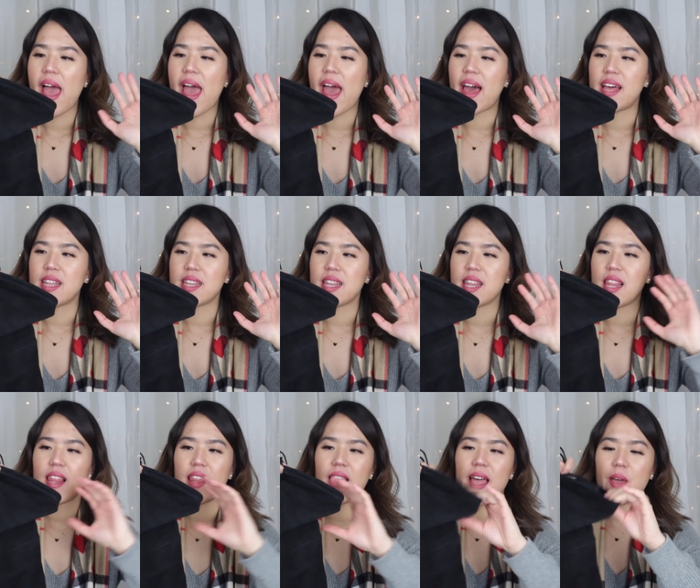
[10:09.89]
and
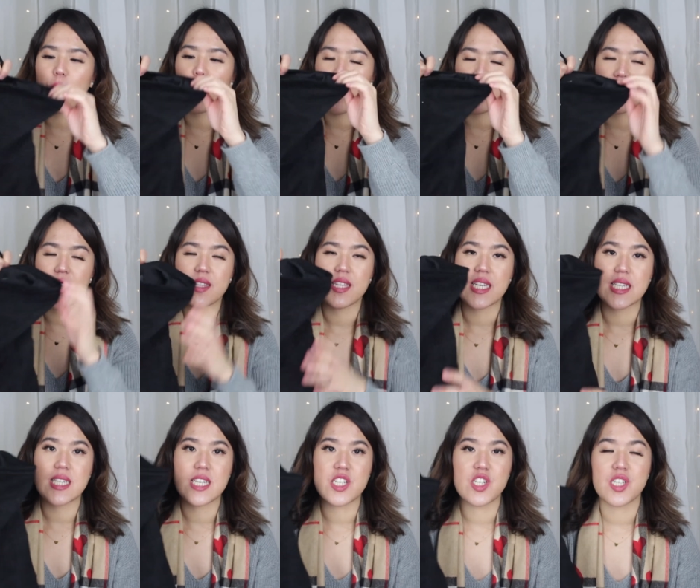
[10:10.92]
like wearing
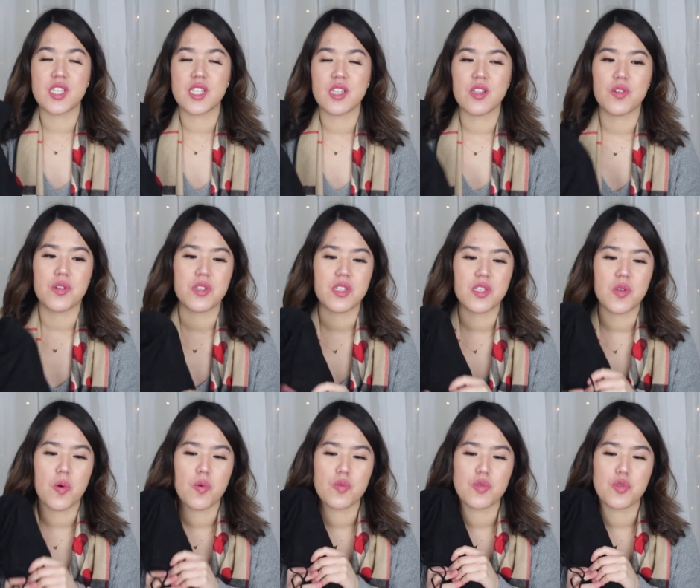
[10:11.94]
this it just looks
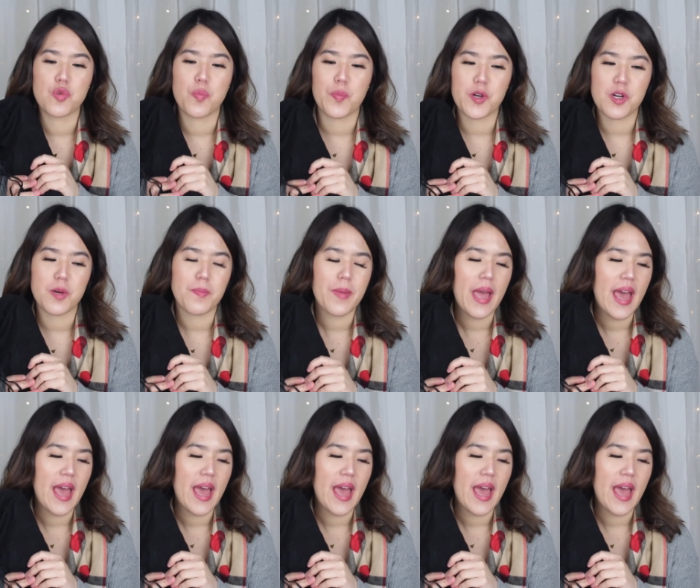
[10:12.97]
so superb,